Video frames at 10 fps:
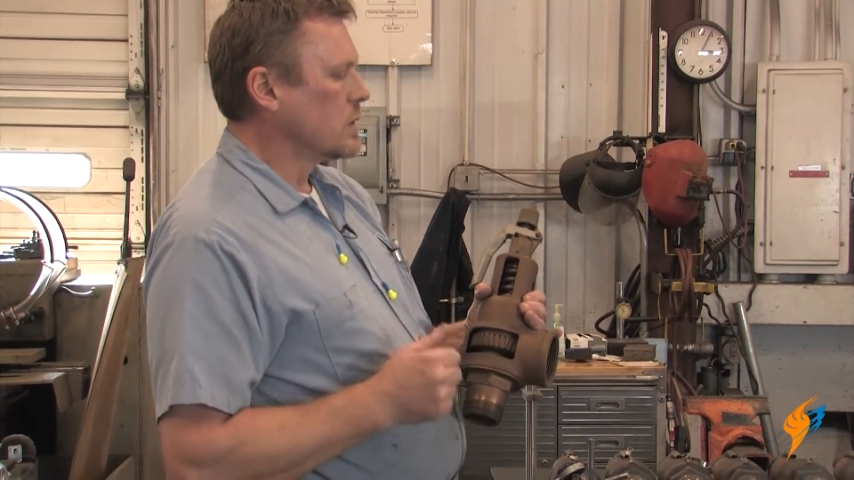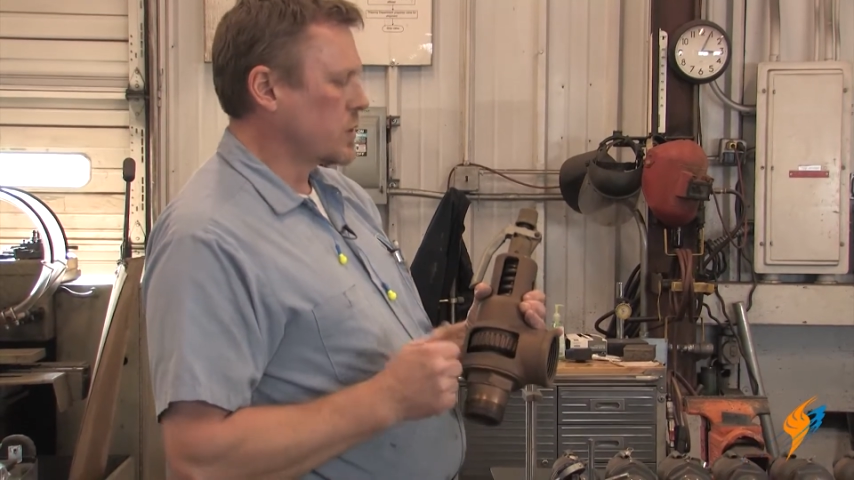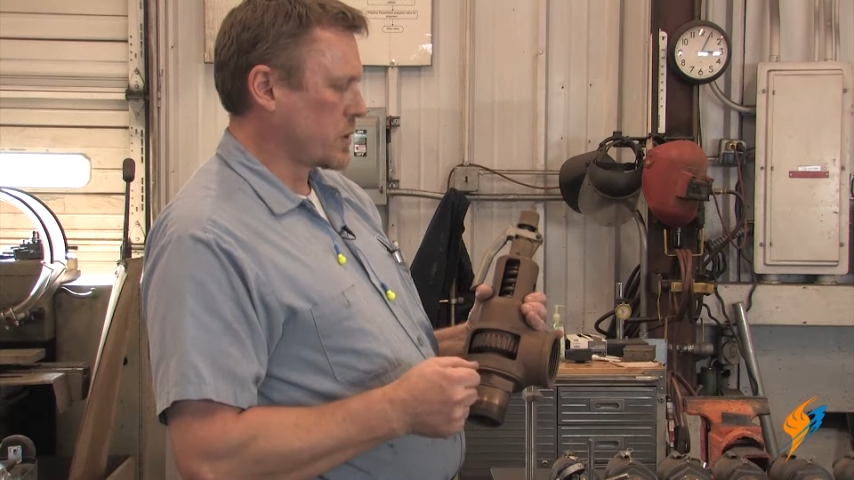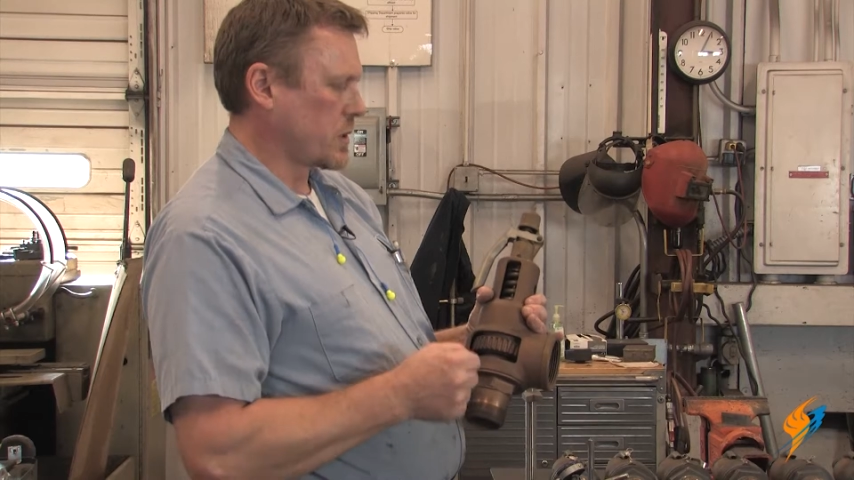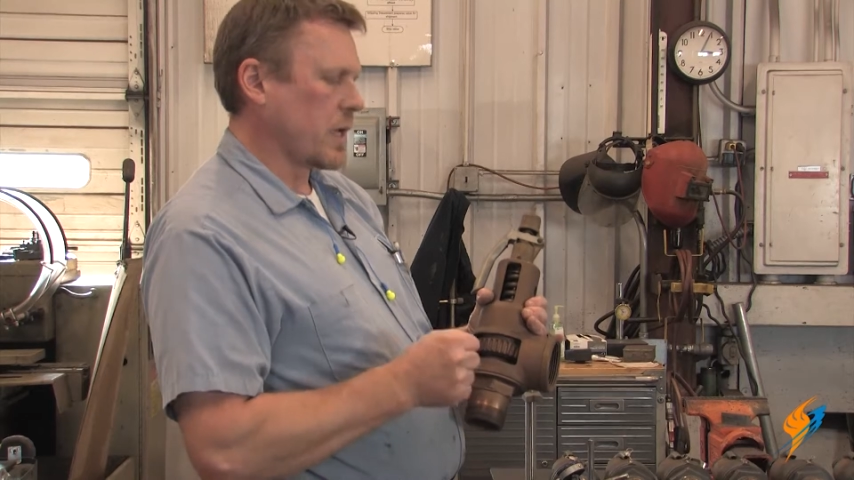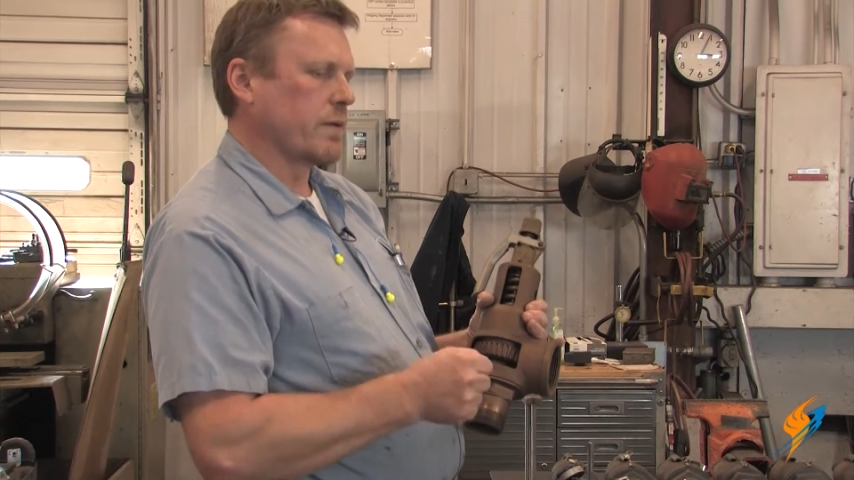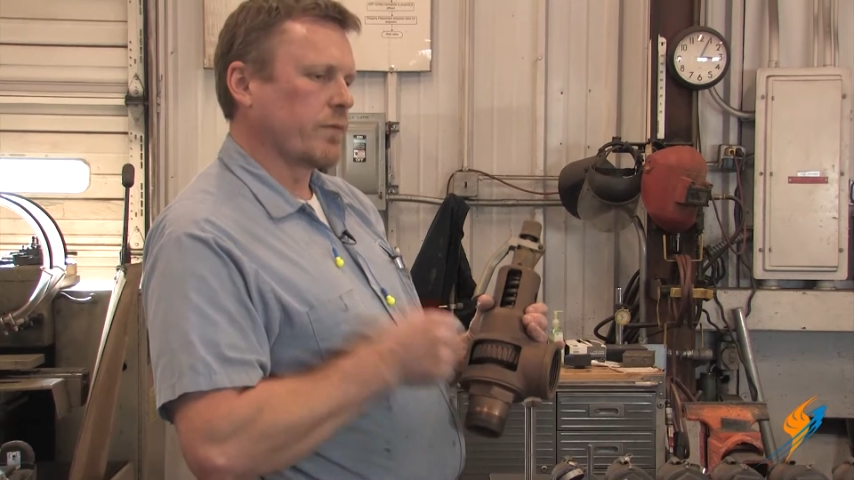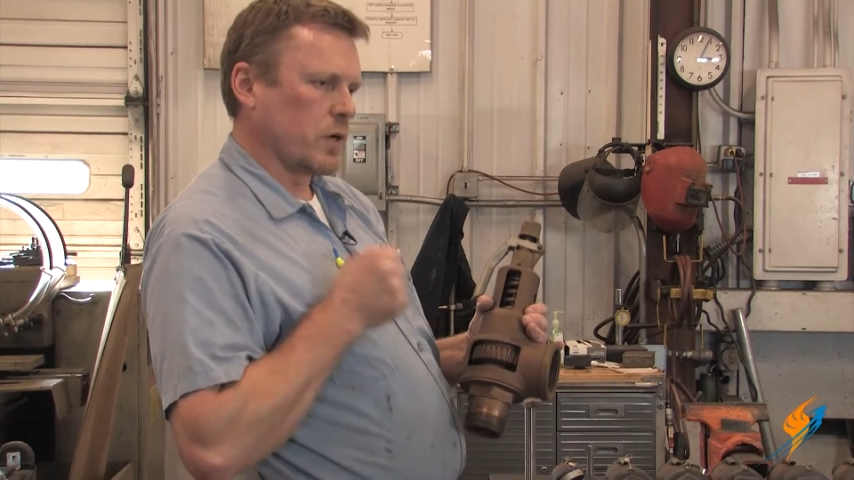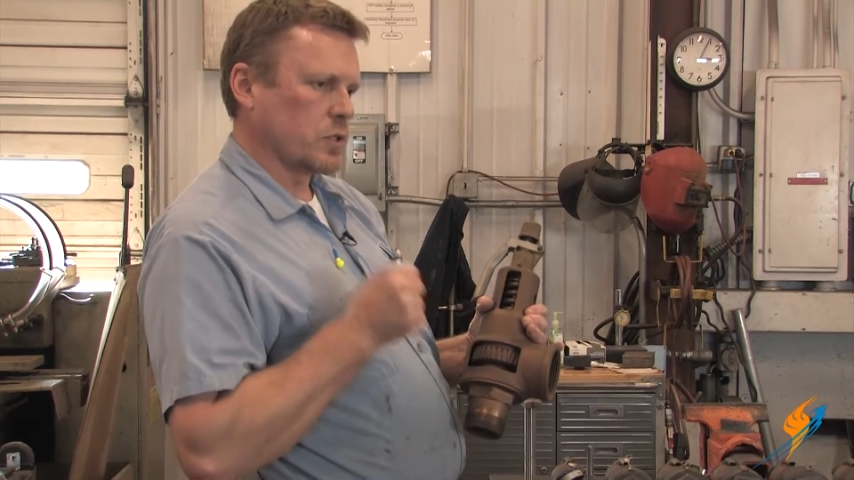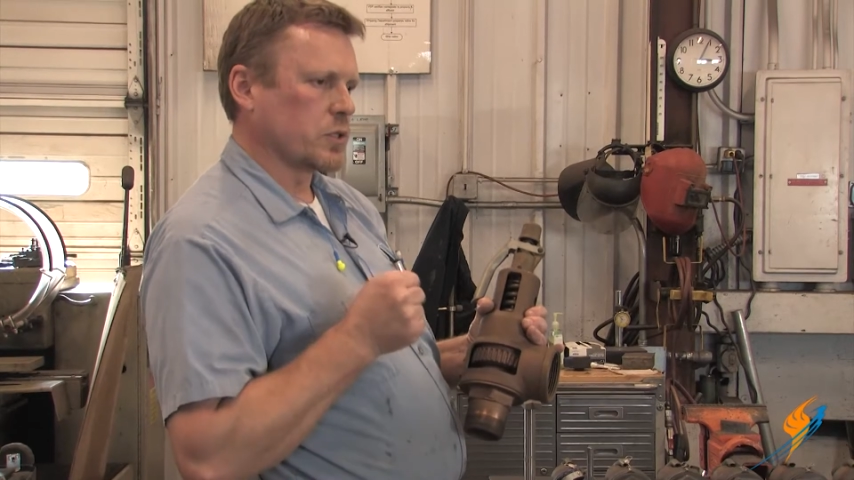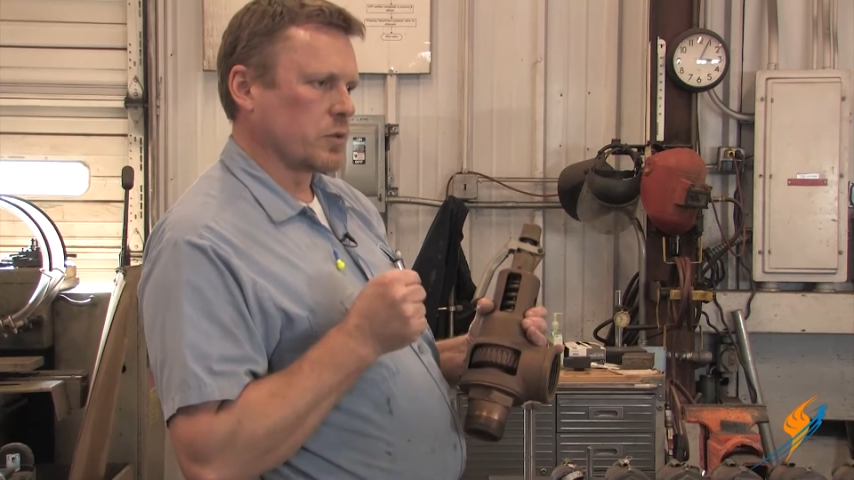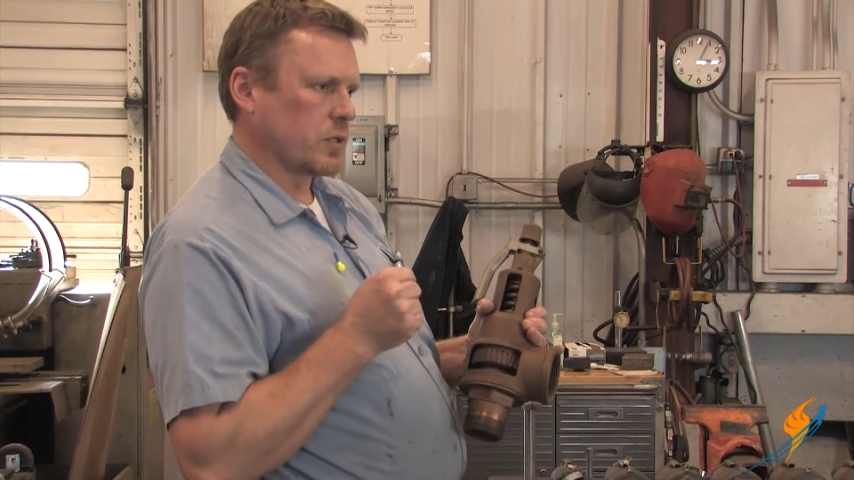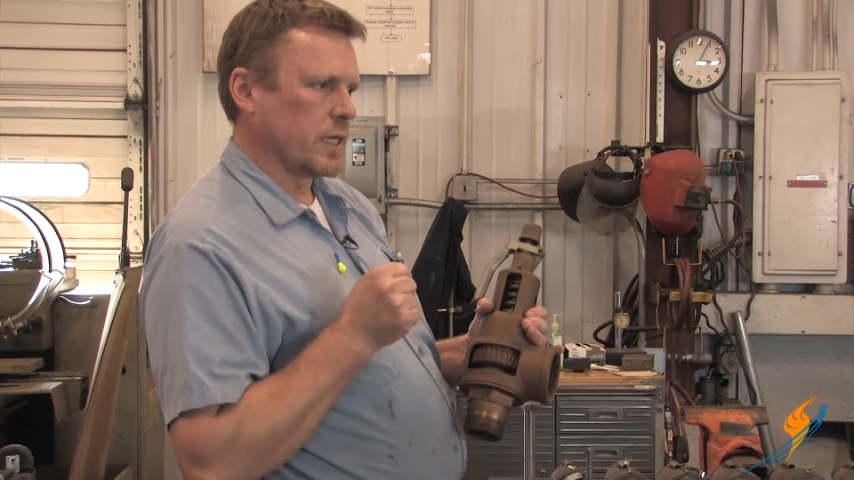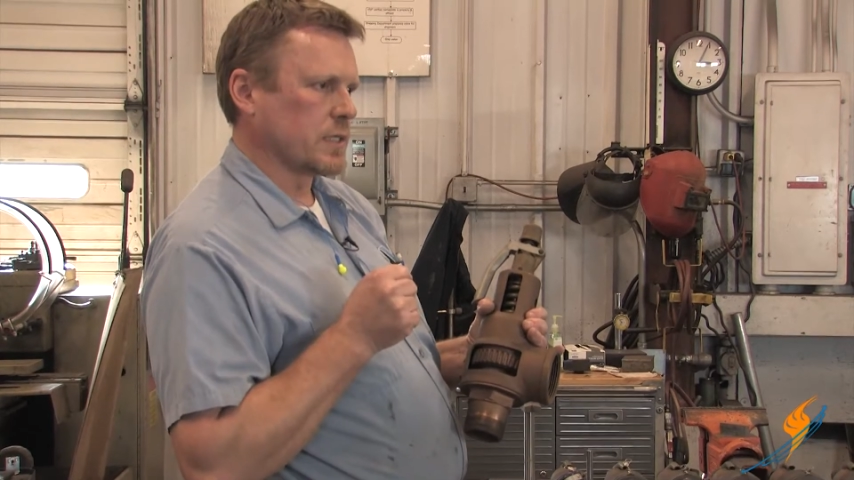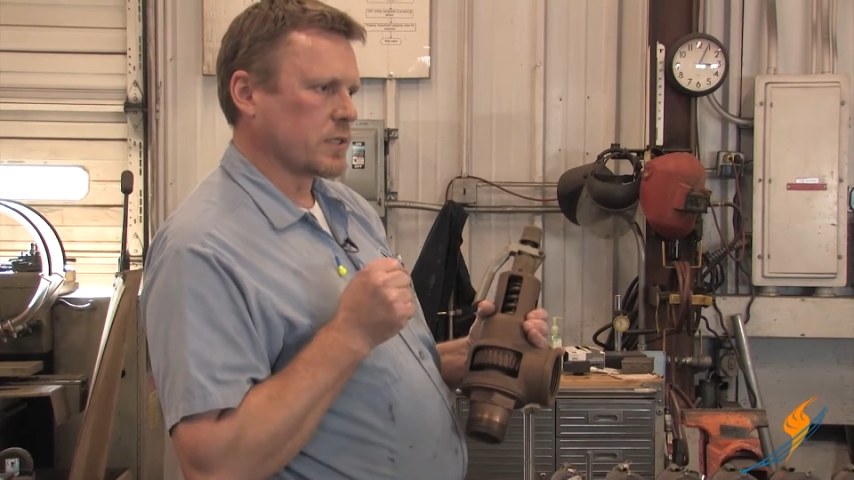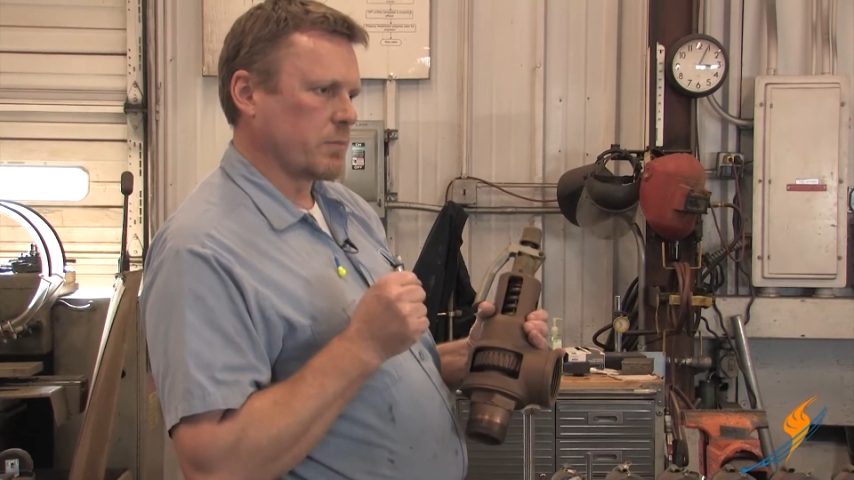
just a functional test